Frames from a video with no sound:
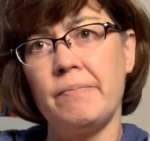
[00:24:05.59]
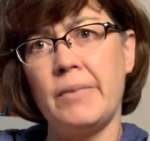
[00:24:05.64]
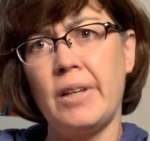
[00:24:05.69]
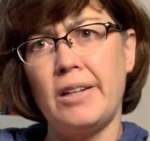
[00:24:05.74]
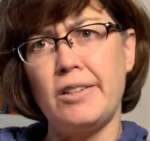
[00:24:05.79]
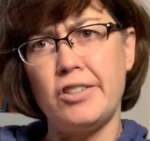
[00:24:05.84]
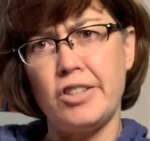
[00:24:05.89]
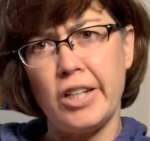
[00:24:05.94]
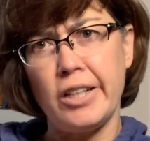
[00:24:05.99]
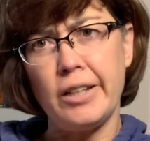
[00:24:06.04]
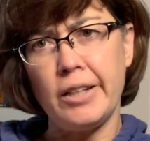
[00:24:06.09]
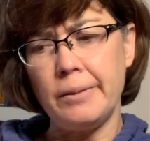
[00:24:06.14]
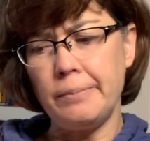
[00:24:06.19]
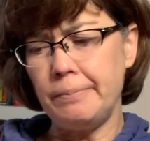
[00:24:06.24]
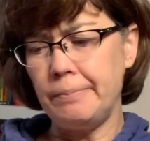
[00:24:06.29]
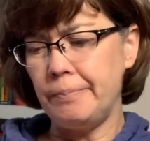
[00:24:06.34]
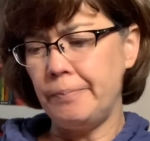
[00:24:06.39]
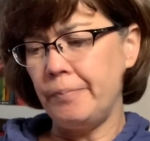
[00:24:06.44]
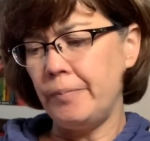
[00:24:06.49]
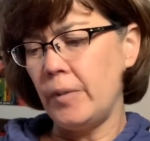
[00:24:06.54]
Sheila,
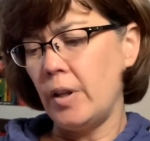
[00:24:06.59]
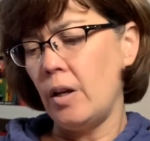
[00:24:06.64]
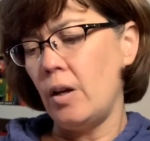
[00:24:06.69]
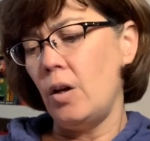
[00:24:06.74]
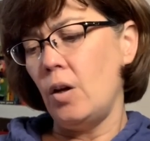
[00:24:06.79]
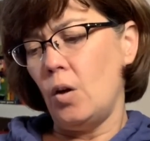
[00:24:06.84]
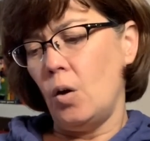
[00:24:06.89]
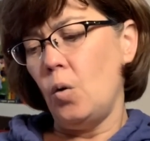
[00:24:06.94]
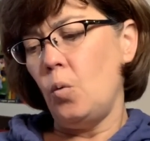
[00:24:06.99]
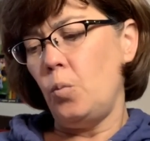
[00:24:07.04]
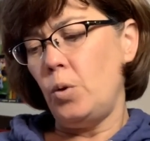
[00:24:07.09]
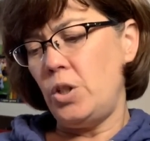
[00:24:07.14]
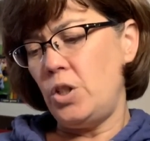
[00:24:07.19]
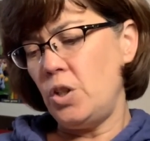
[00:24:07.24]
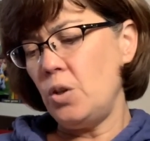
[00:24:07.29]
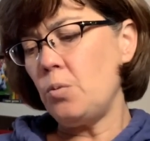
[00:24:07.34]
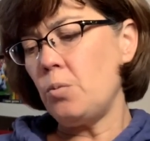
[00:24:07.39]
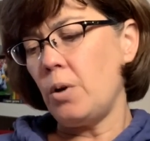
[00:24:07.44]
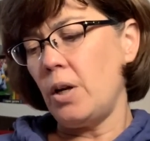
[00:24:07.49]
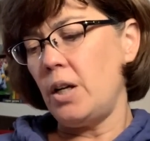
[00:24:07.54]
would you
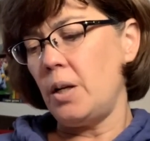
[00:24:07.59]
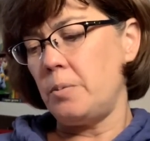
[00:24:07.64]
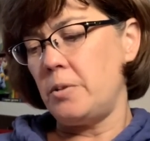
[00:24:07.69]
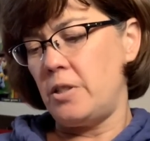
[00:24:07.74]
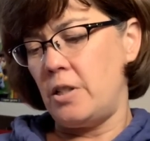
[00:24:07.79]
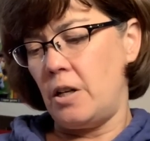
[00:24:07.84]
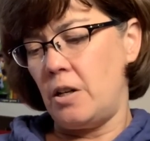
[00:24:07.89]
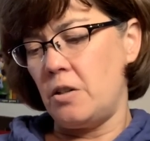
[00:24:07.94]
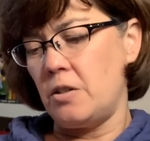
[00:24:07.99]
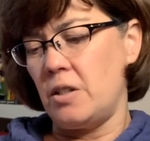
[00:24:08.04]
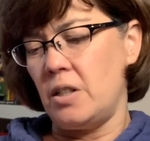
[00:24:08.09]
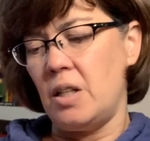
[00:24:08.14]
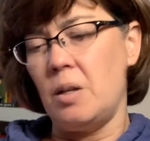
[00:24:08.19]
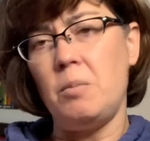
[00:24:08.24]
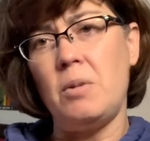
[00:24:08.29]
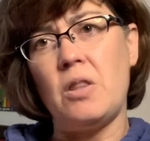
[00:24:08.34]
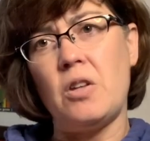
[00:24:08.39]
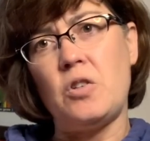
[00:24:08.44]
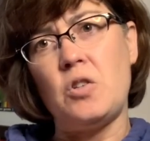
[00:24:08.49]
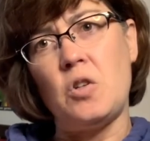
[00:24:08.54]
run upstairs and get me
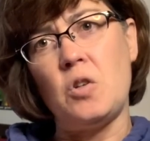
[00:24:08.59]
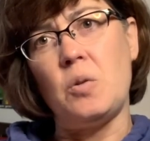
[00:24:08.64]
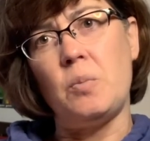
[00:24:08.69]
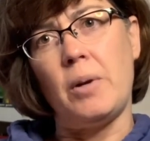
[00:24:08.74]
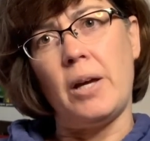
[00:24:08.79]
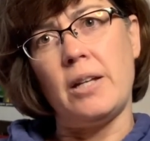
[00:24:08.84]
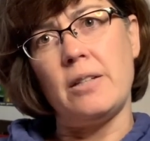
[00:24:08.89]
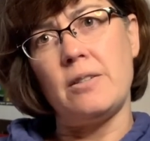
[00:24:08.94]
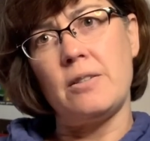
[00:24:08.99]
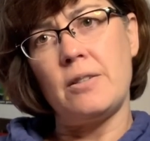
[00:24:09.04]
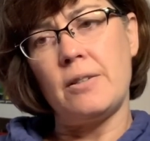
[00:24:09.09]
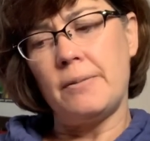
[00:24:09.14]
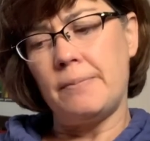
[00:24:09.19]
the toothpaste?